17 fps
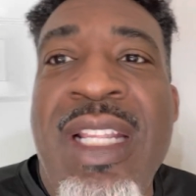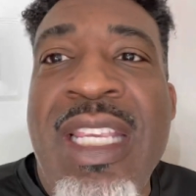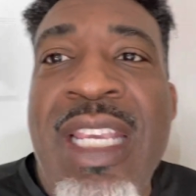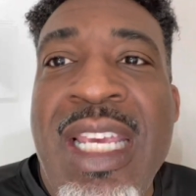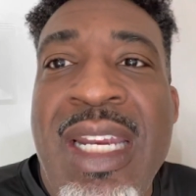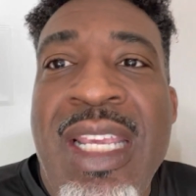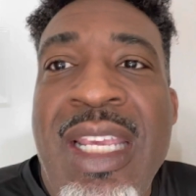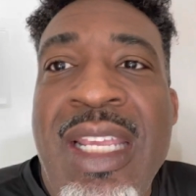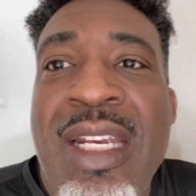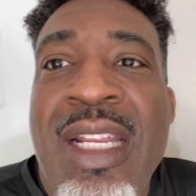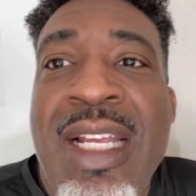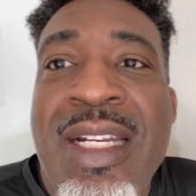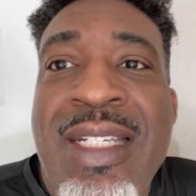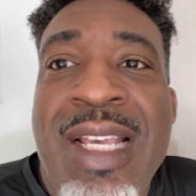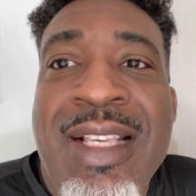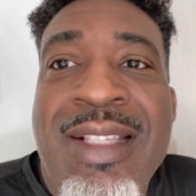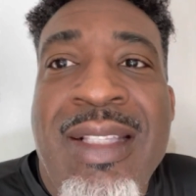getting a
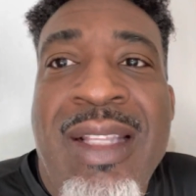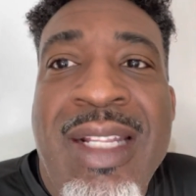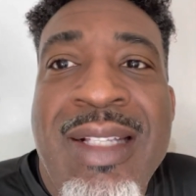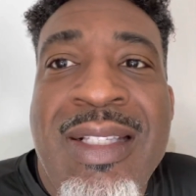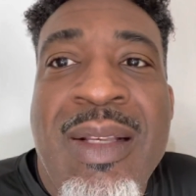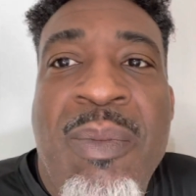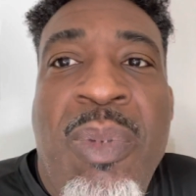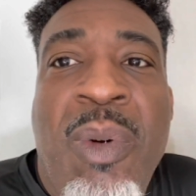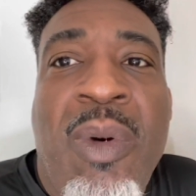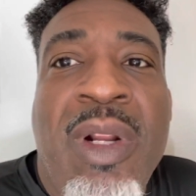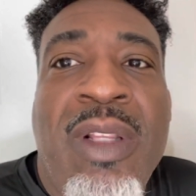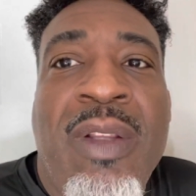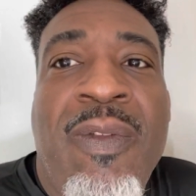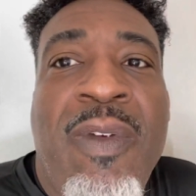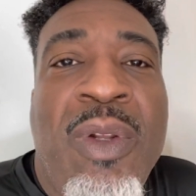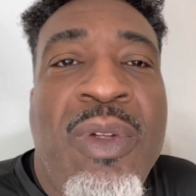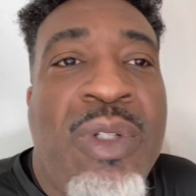Tesla at some point in the
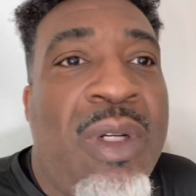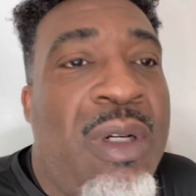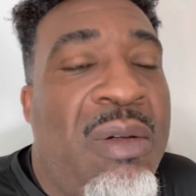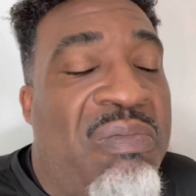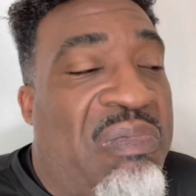future,